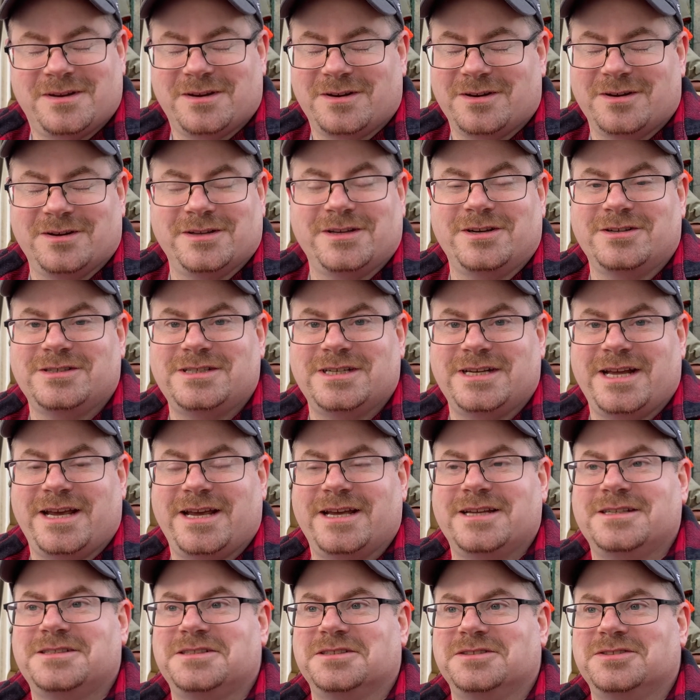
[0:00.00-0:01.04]
earlier
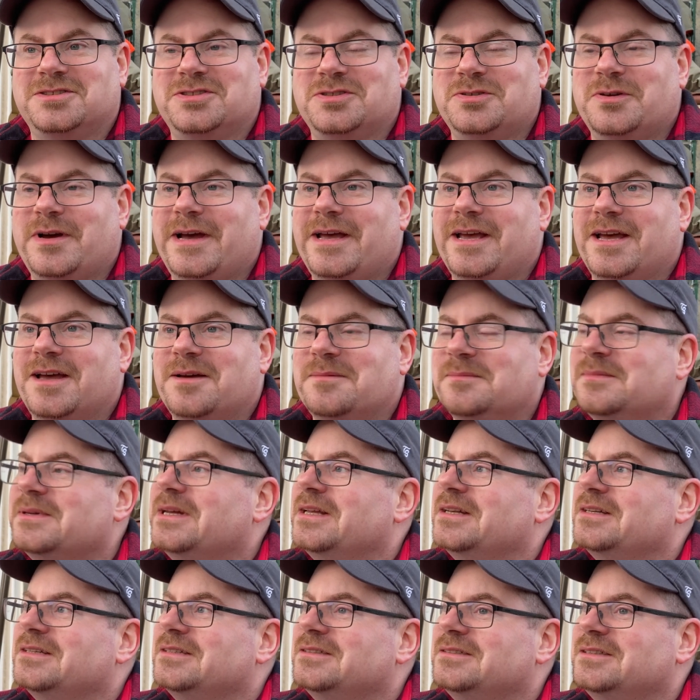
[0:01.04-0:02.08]
today until 2 a.m.
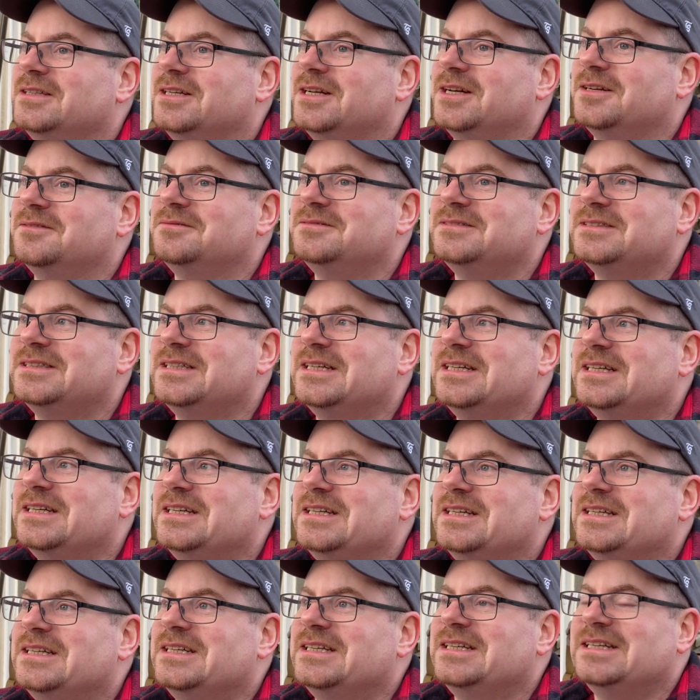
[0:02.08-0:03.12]
And, you know,
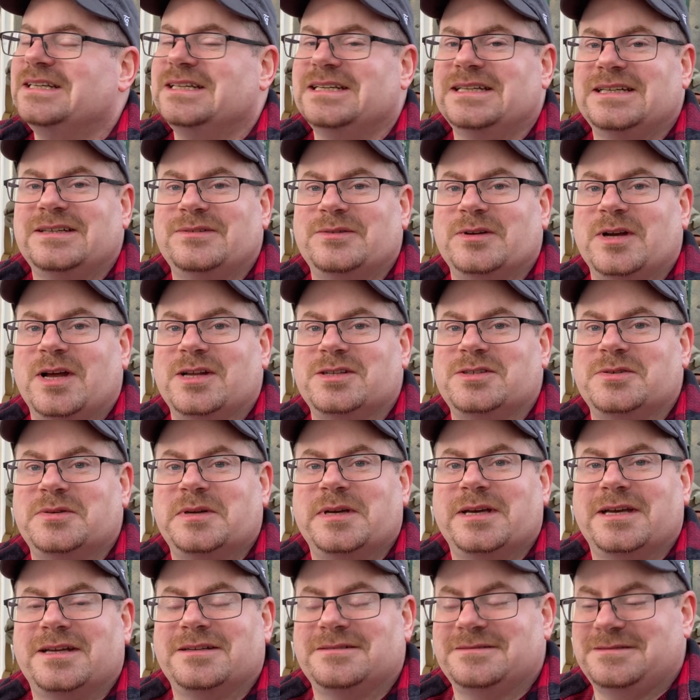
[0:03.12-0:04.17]
we're not
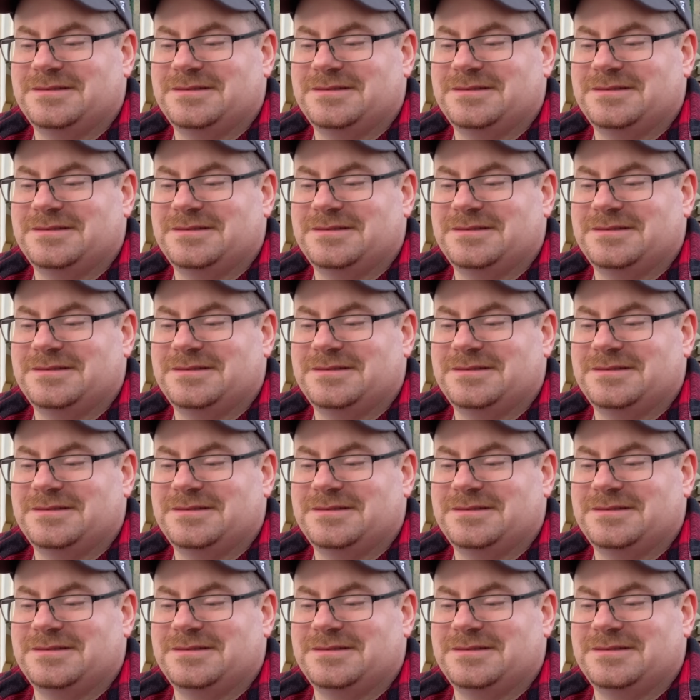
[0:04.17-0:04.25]
doing it.